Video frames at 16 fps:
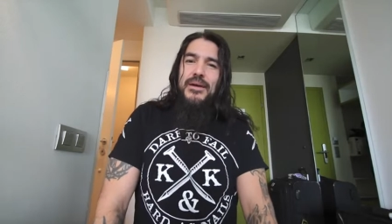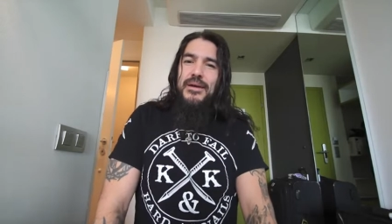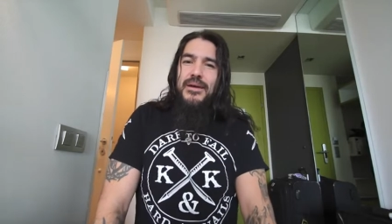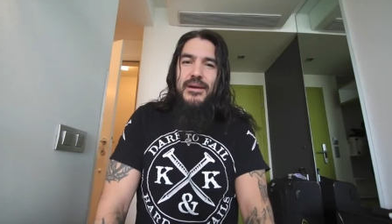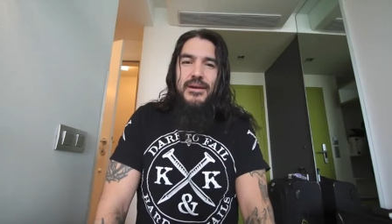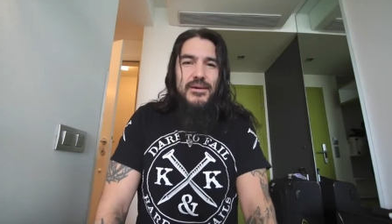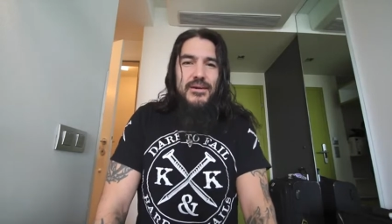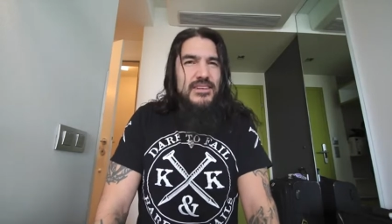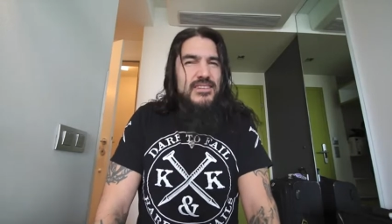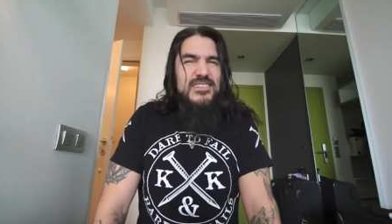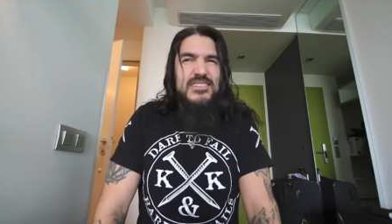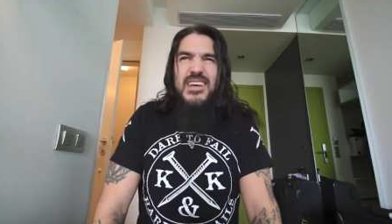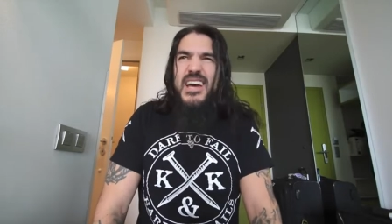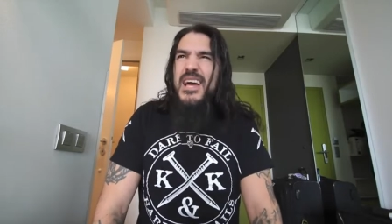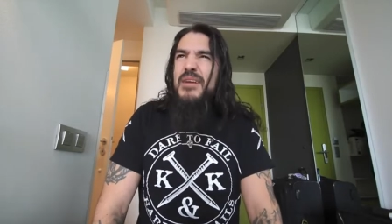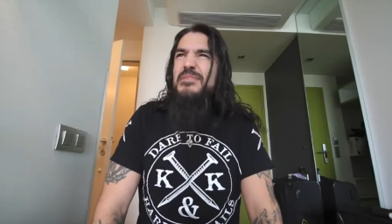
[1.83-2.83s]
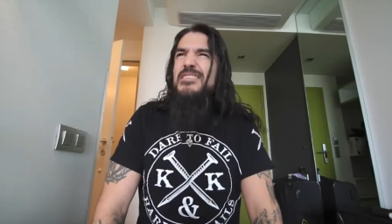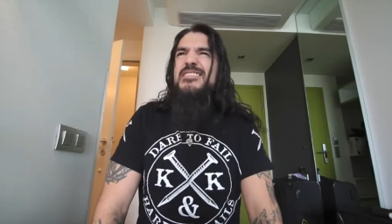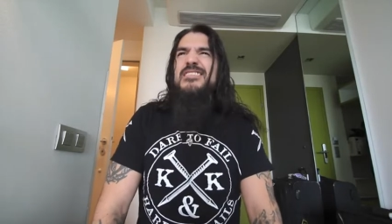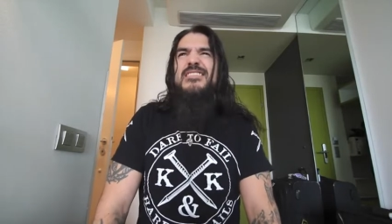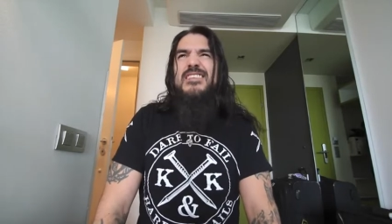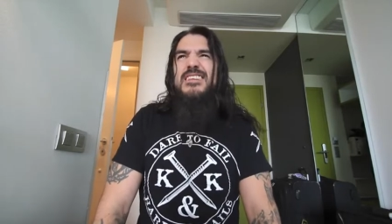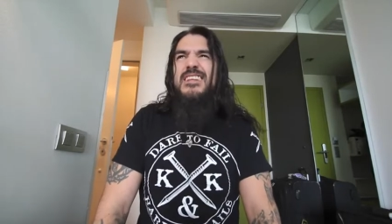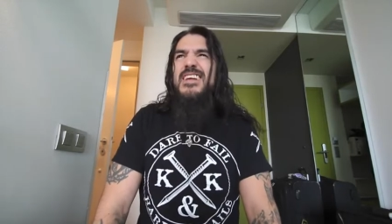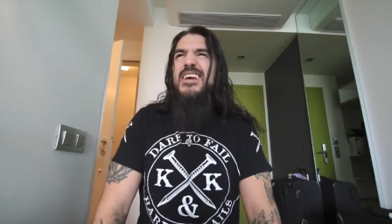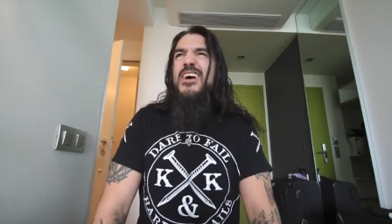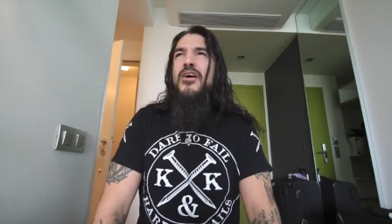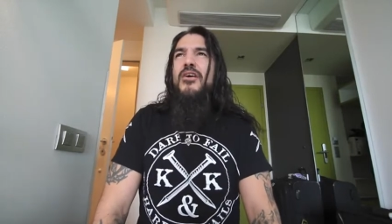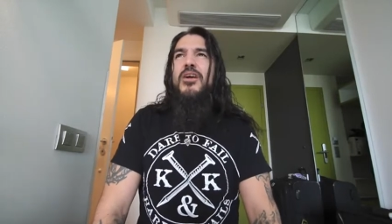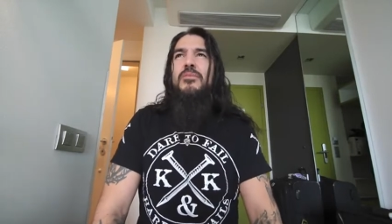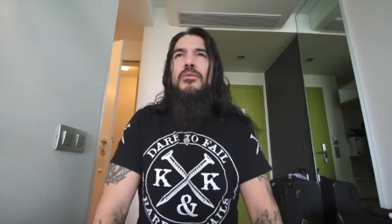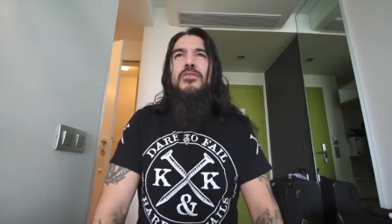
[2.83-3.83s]
You know, the same silly
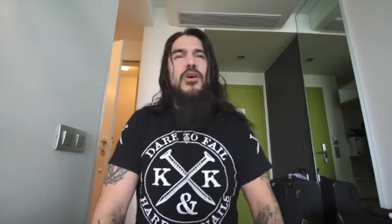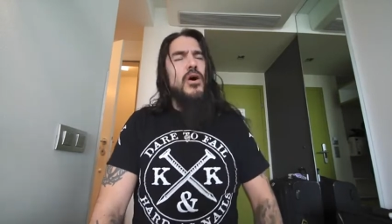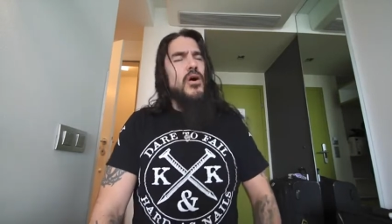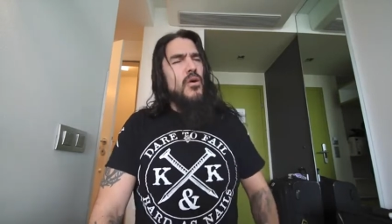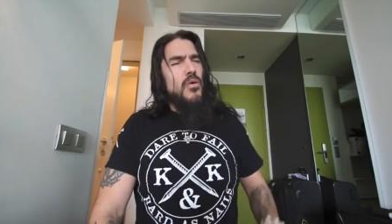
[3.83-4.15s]
arguments.